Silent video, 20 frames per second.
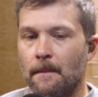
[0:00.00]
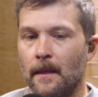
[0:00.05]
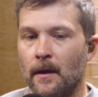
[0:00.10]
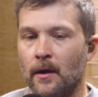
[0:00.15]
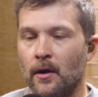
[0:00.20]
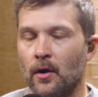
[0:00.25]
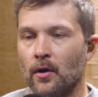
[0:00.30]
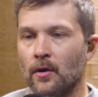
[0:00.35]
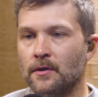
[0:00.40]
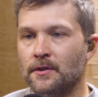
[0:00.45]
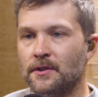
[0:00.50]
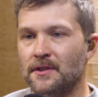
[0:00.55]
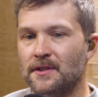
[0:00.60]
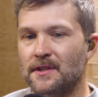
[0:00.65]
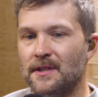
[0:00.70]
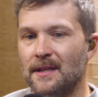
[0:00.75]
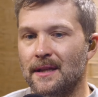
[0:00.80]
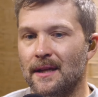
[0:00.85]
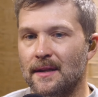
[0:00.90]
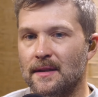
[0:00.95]
an
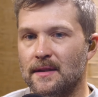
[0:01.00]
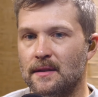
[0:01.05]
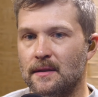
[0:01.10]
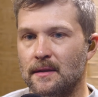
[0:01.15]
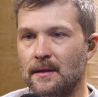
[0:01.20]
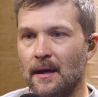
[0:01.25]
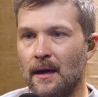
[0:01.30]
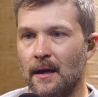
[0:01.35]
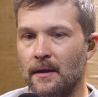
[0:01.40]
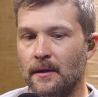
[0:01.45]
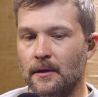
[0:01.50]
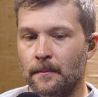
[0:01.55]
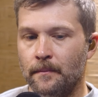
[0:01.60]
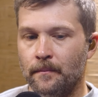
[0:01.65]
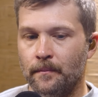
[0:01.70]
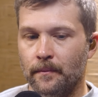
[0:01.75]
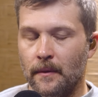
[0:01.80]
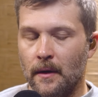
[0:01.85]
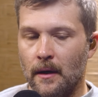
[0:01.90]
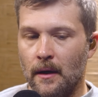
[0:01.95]
urgency that's not
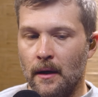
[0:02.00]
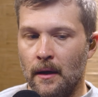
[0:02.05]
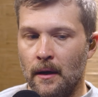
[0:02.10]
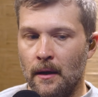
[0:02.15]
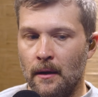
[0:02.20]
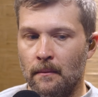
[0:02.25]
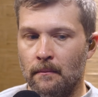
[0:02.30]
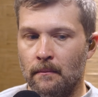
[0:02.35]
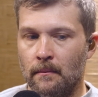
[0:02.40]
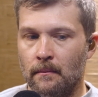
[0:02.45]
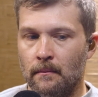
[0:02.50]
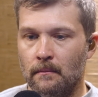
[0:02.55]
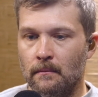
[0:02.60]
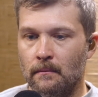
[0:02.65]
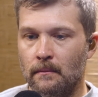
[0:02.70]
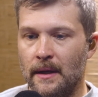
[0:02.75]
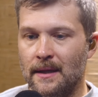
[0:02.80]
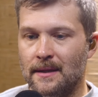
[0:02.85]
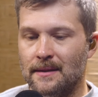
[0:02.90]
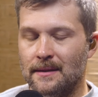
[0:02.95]
um
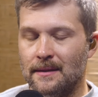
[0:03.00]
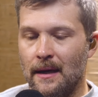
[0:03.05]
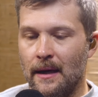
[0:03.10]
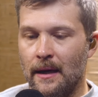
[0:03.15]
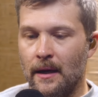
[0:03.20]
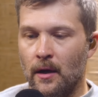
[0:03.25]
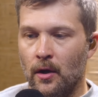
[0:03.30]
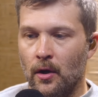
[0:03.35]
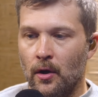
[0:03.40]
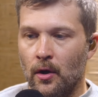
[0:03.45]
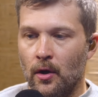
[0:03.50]
it's not